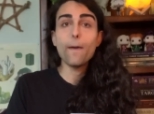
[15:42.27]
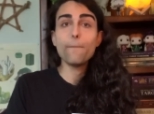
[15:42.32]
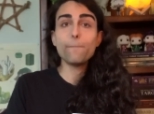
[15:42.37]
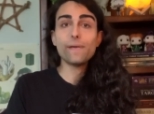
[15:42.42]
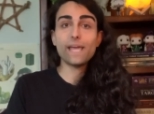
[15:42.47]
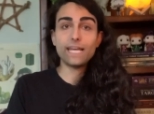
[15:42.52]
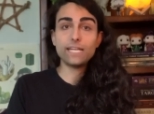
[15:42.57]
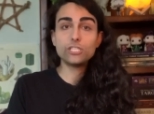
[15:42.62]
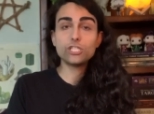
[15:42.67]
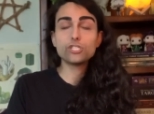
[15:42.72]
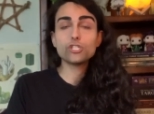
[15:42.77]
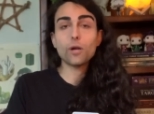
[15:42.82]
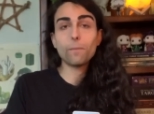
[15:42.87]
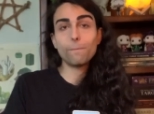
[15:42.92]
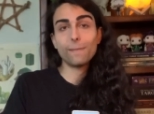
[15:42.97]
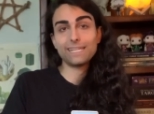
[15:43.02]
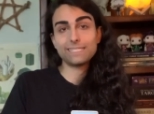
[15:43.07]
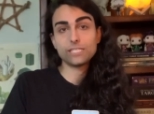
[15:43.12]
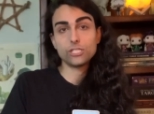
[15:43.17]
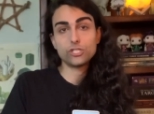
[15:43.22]
Pages are
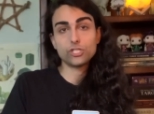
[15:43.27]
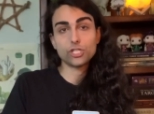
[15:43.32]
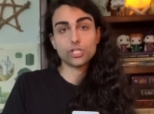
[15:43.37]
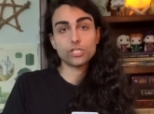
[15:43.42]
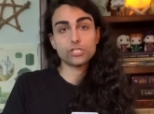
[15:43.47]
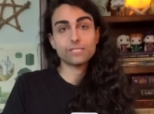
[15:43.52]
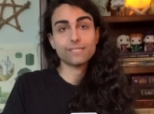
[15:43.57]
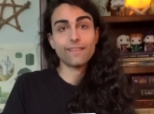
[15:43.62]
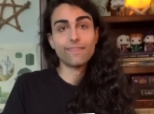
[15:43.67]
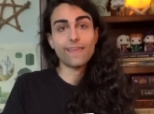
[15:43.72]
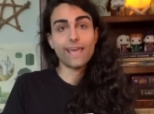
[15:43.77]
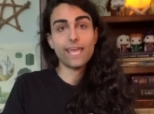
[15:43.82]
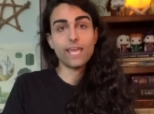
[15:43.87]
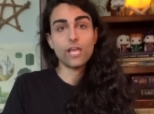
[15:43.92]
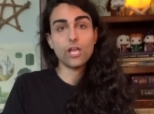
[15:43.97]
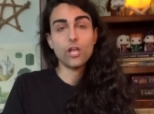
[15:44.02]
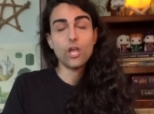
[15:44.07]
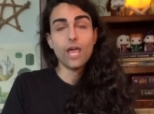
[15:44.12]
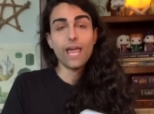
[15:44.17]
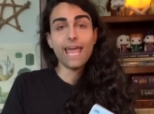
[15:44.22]
messengers.
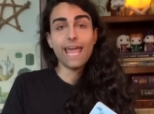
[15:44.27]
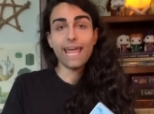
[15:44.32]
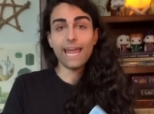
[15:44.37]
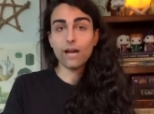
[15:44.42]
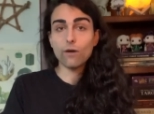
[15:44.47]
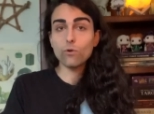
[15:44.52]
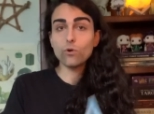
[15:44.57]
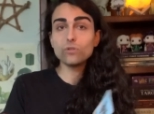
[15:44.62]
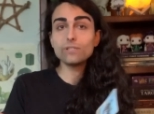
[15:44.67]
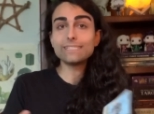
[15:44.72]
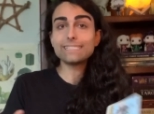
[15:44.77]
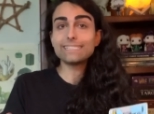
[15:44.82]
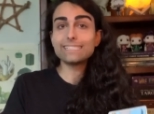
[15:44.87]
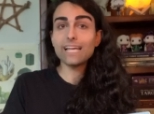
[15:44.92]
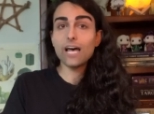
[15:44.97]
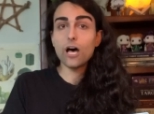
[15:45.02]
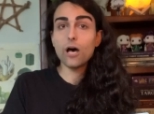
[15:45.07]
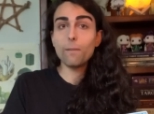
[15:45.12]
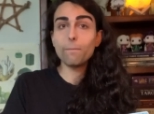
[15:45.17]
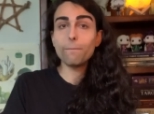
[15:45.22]
They herald
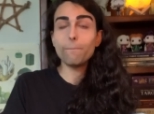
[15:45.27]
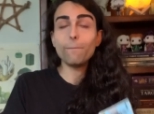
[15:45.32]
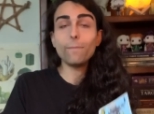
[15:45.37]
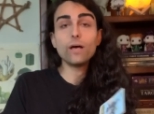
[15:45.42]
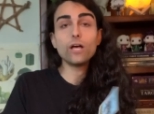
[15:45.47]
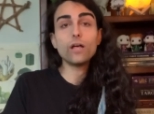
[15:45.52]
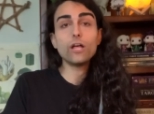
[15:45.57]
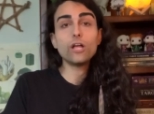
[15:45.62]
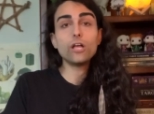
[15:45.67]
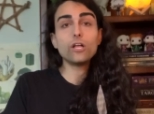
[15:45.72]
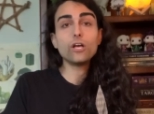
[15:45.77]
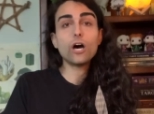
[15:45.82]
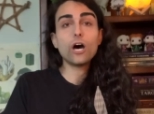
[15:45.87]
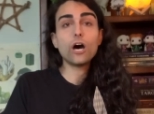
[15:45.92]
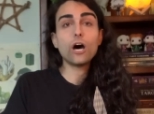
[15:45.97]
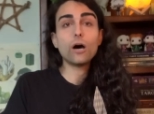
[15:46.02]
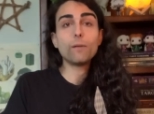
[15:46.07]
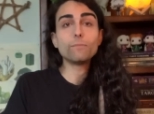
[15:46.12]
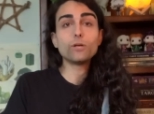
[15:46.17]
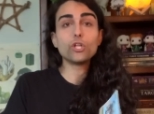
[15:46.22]
some
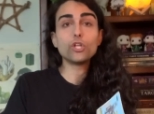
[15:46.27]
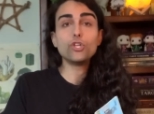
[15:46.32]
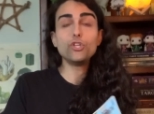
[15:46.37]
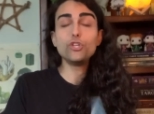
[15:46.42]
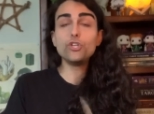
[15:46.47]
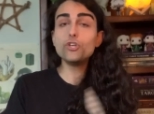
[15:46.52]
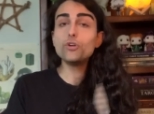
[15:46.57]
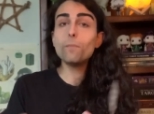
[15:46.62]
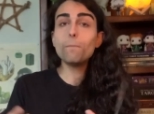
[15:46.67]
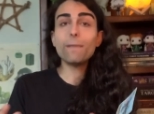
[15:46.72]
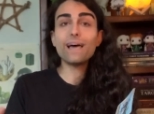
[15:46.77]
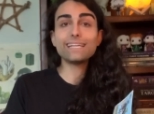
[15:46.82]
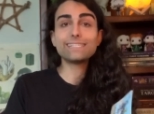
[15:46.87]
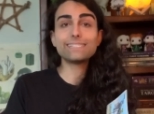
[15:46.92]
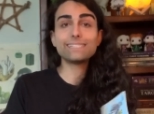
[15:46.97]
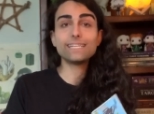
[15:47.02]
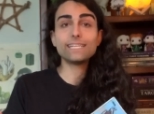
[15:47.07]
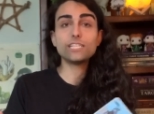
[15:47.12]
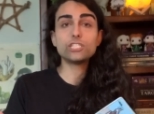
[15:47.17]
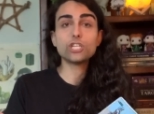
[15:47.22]
new
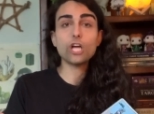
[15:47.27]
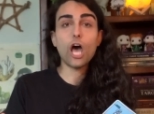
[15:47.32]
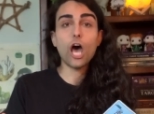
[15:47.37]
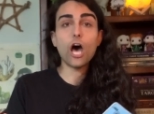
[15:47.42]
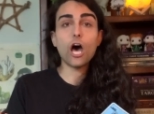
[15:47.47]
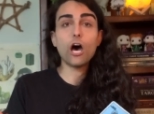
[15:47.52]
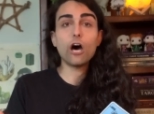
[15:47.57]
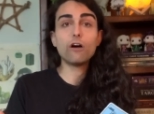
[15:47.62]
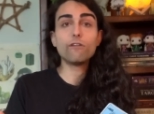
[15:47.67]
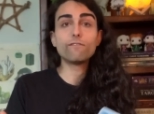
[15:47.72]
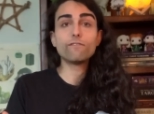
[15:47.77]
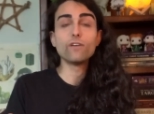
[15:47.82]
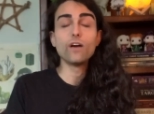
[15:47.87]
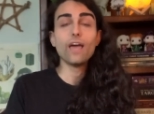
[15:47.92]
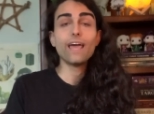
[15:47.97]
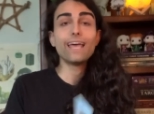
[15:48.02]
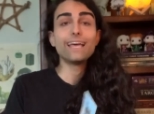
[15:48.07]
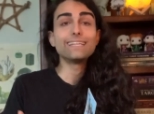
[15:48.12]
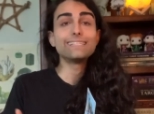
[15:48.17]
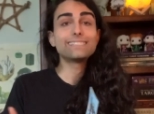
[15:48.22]
message of
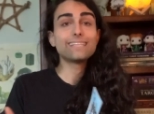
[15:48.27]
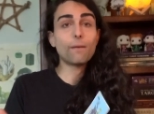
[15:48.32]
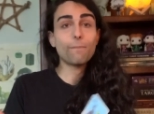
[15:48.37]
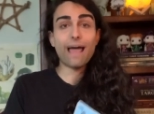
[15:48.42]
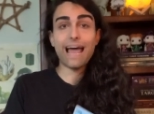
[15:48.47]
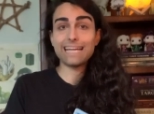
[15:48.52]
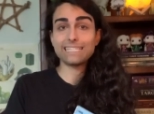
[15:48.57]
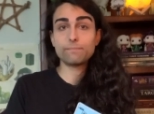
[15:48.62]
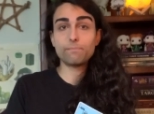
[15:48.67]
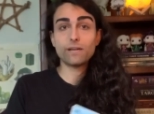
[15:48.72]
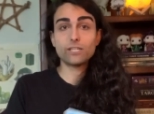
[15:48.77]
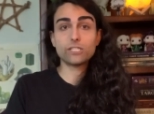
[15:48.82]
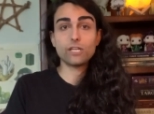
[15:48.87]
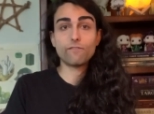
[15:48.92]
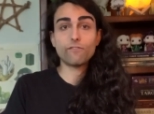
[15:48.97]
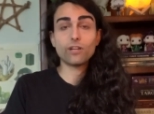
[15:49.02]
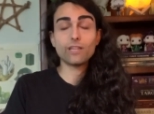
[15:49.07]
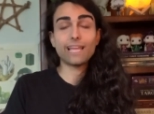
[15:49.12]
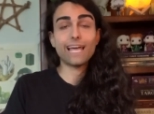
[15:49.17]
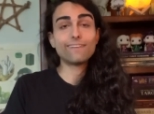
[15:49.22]
some aspect
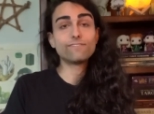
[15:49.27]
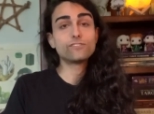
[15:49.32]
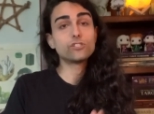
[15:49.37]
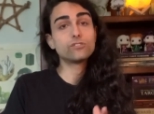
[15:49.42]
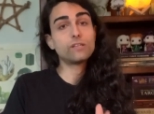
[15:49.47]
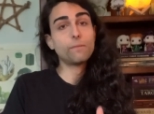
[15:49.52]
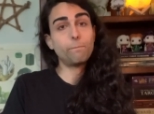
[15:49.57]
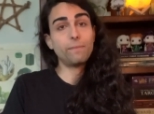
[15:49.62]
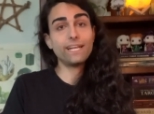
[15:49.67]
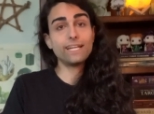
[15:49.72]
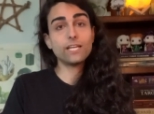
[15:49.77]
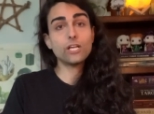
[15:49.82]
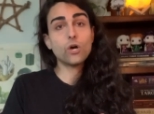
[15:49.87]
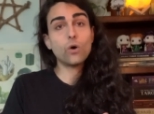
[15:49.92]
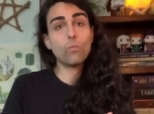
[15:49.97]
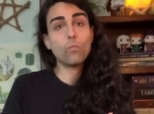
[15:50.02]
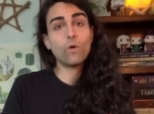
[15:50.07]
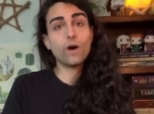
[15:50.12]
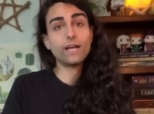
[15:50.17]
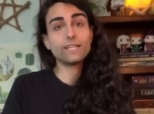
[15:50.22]
of our life. So depending
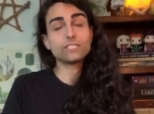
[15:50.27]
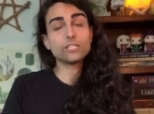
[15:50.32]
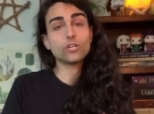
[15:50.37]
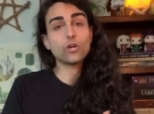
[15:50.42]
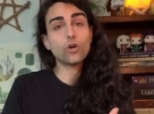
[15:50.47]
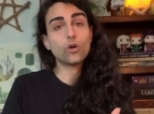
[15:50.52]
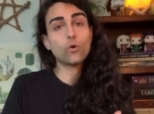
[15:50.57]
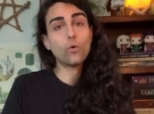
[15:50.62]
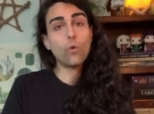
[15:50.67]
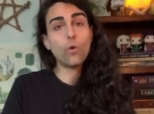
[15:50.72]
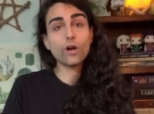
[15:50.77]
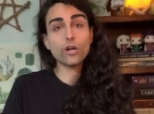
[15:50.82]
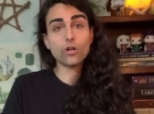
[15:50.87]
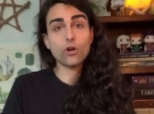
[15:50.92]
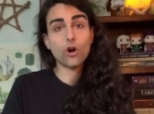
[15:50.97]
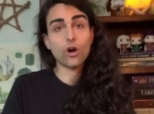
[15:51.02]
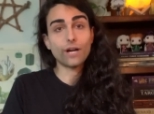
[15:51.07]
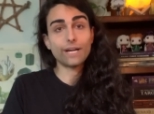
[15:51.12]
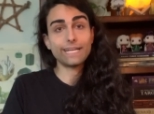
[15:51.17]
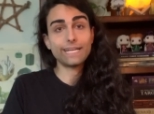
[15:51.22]
on what court
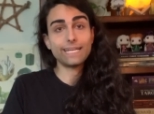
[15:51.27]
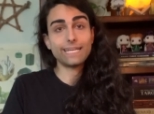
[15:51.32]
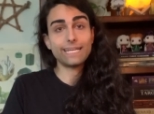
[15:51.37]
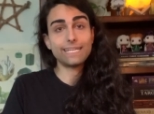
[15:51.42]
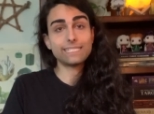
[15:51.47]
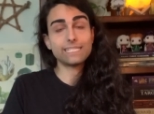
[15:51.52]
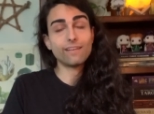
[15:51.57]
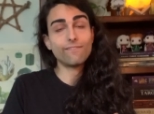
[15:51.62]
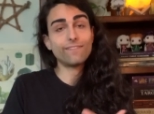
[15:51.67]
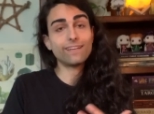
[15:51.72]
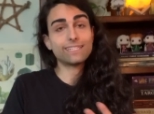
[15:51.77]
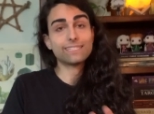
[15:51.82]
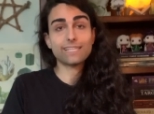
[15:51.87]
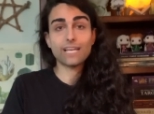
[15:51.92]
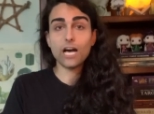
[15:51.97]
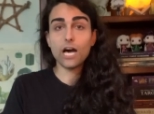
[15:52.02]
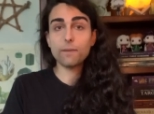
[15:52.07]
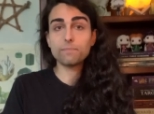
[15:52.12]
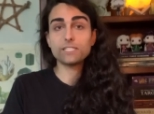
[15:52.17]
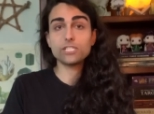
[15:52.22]
card it is, if it's
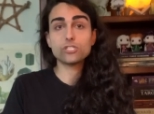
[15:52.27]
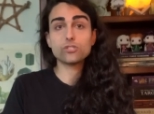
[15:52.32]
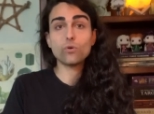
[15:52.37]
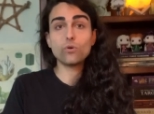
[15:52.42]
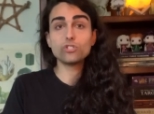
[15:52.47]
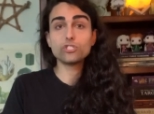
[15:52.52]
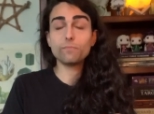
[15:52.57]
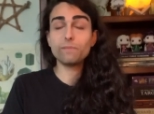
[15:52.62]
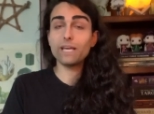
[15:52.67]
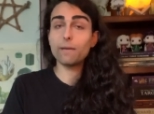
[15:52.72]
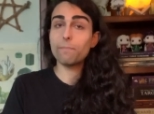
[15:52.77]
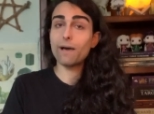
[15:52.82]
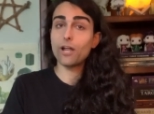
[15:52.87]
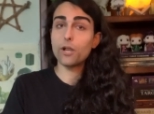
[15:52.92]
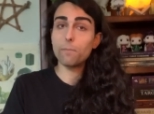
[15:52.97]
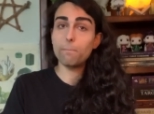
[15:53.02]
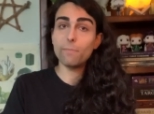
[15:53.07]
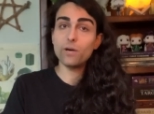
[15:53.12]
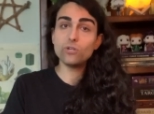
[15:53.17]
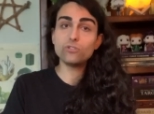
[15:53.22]
cups, it's going to be
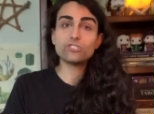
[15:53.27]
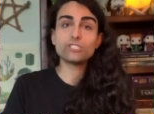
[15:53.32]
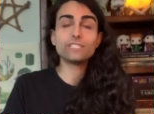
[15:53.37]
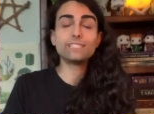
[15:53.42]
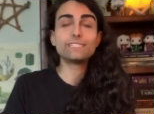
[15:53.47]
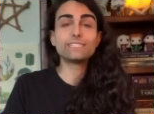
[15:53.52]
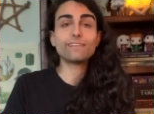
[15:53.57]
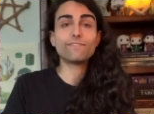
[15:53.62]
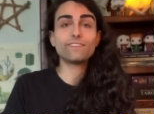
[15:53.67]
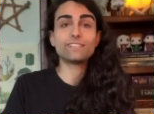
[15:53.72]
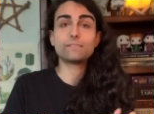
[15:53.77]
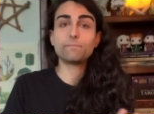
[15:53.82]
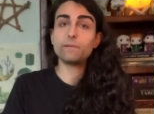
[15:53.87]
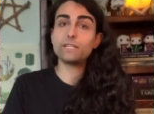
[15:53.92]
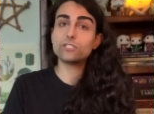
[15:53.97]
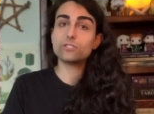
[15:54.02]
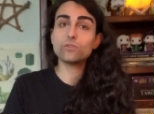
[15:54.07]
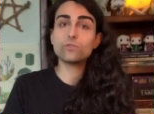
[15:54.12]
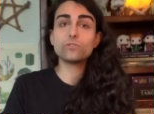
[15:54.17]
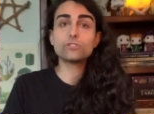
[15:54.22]
about emotions. If it's
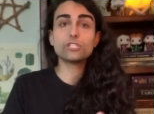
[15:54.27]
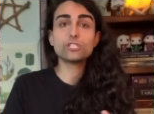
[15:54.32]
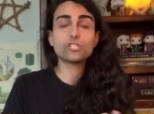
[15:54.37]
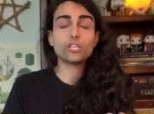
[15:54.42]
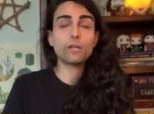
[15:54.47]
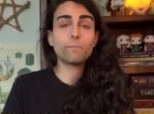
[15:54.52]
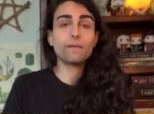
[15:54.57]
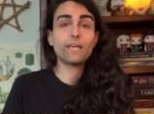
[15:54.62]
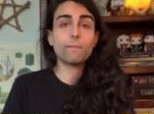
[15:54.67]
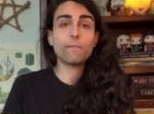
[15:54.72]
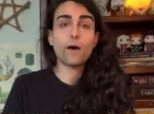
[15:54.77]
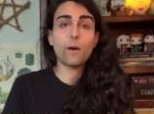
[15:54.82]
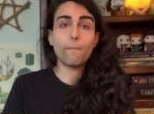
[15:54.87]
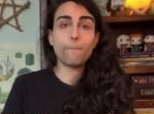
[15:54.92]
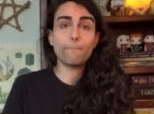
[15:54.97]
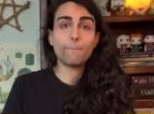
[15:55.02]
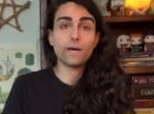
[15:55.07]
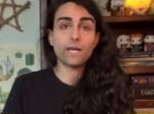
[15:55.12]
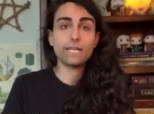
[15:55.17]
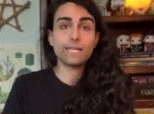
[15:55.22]
pentacles, it's going to be
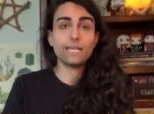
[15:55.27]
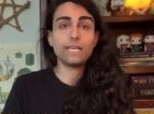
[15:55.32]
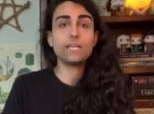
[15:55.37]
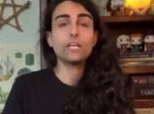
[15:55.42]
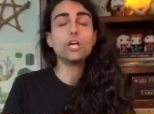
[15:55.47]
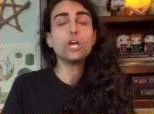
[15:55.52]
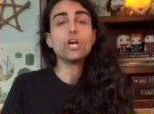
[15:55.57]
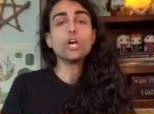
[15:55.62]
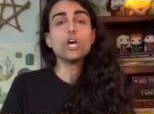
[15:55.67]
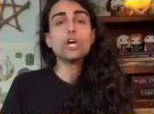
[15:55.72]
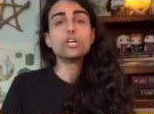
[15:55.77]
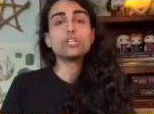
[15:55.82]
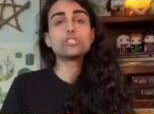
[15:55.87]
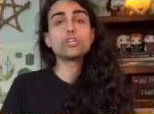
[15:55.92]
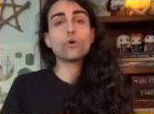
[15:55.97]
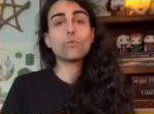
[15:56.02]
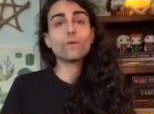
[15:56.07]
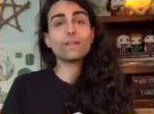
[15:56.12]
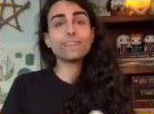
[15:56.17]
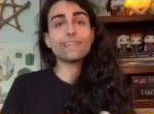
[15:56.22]
about money.
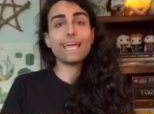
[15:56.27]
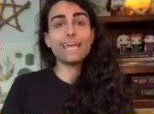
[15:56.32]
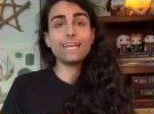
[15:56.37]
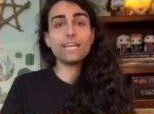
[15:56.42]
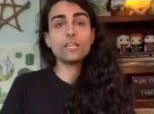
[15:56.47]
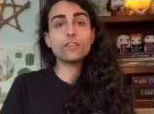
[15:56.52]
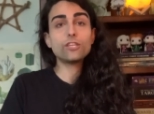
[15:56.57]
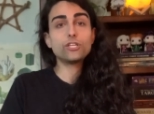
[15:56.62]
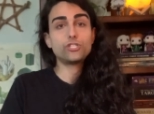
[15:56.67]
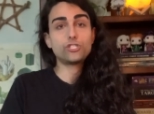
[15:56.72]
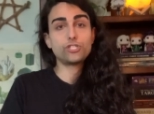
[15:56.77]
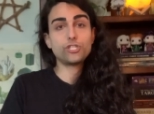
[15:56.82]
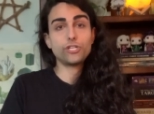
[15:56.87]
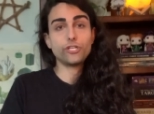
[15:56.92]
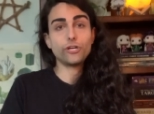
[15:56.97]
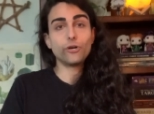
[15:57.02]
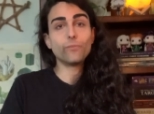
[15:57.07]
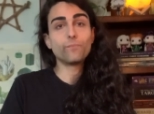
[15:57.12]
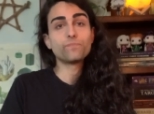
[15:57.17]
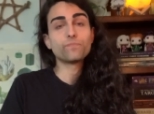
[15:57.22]
So relating the
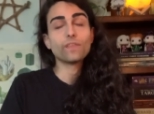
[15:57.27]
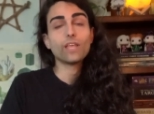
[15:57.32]
two.